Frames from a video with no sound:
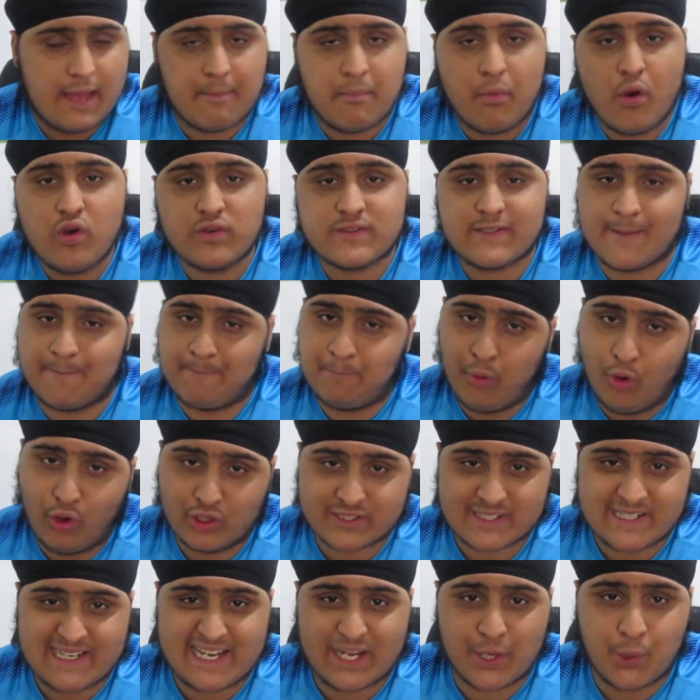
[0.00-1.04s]
And most
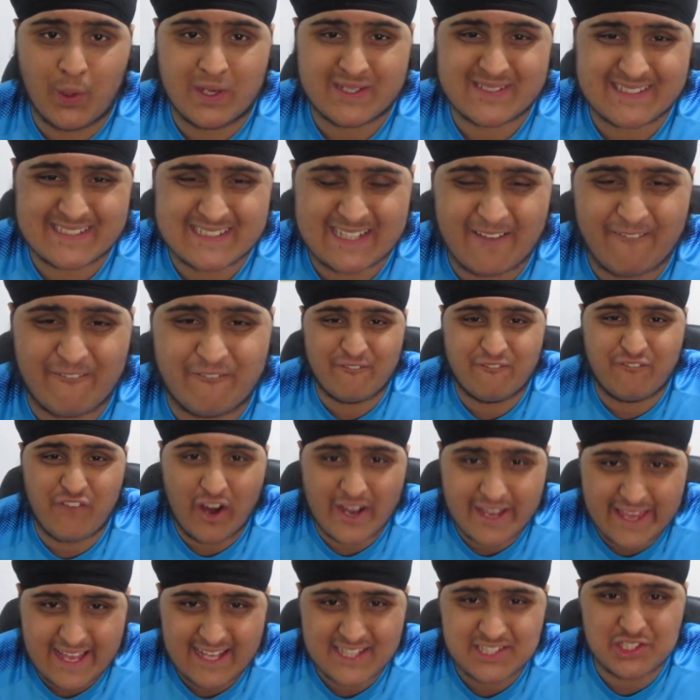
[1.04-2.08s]
importantly, questioning that
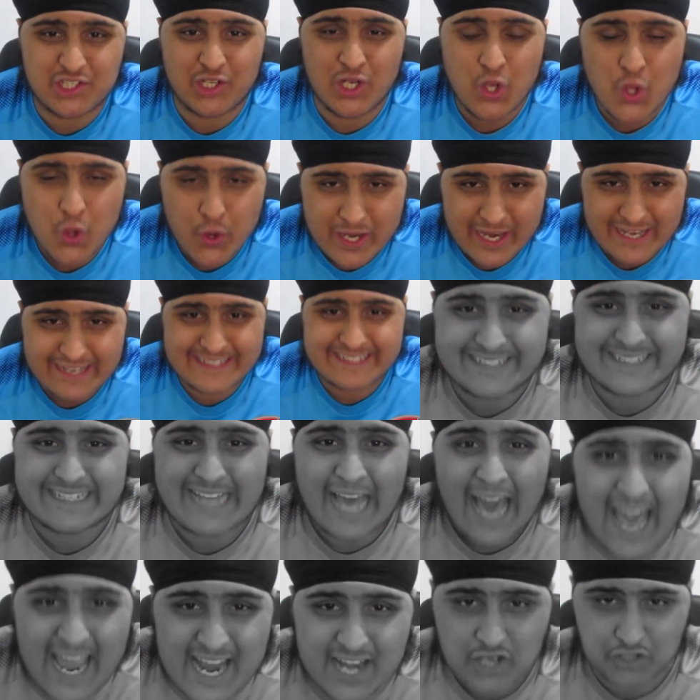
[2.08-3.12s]
fucking deluded
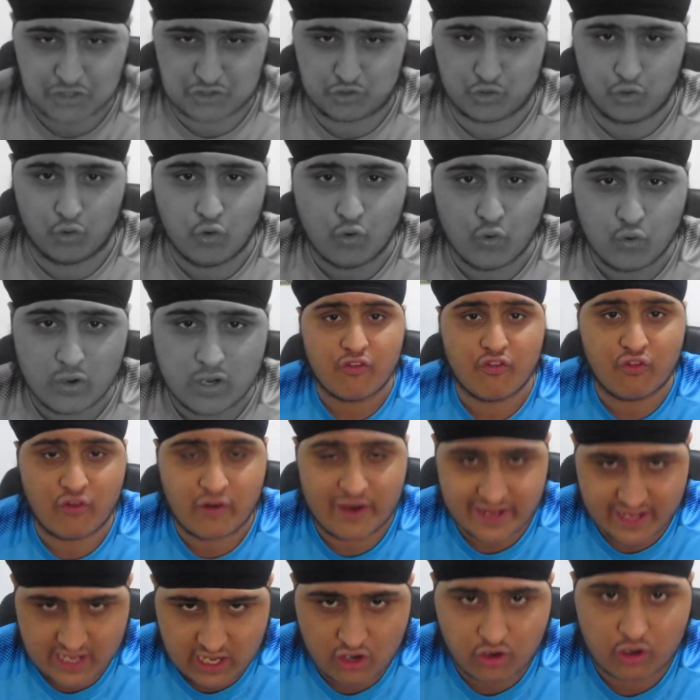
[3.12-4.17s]
dinosaur
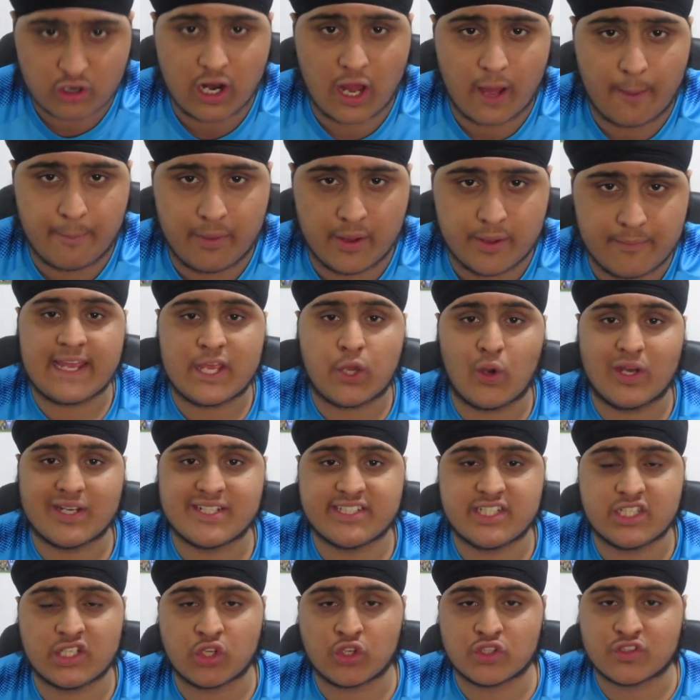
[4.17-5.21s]
running our club.
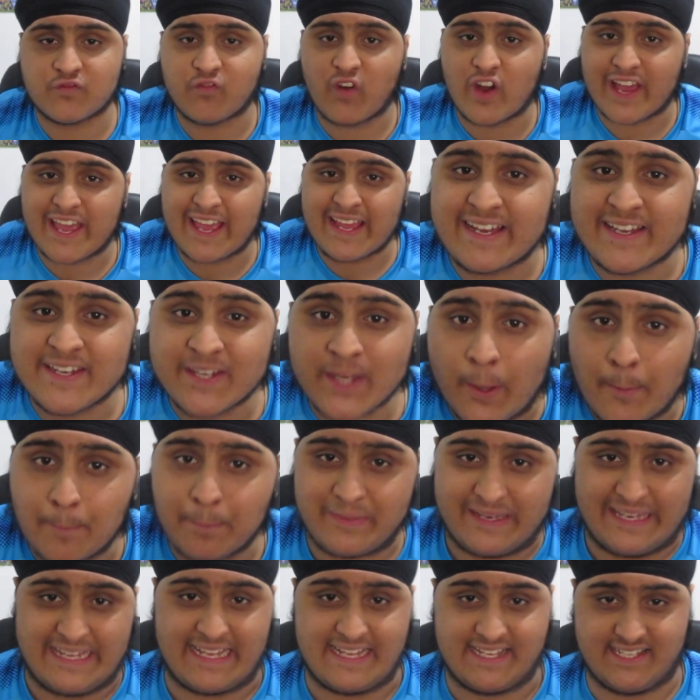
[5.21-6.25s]
Questioning those fucking
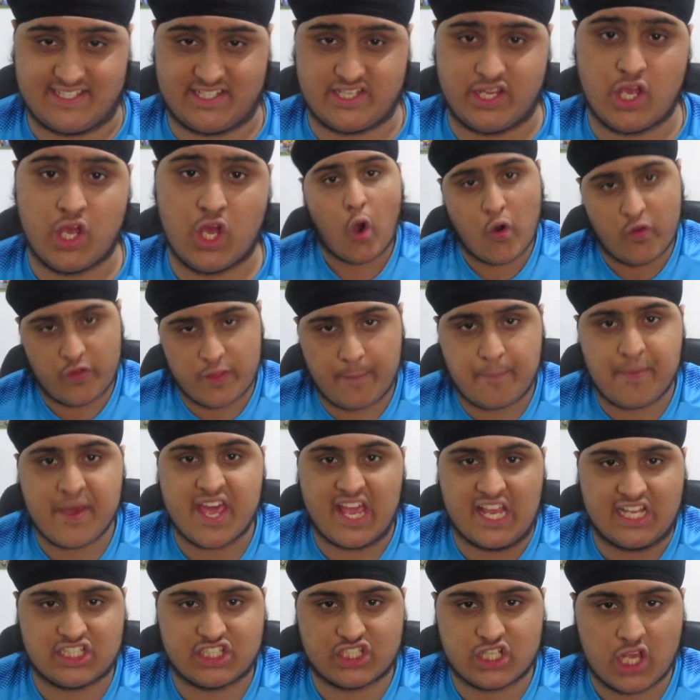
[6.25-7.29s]
numpties on the
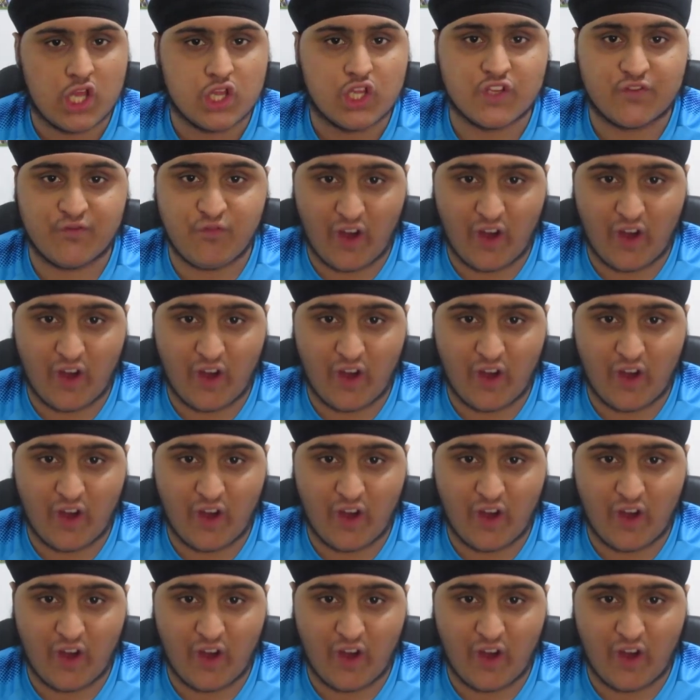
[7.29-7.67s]
pitch. Those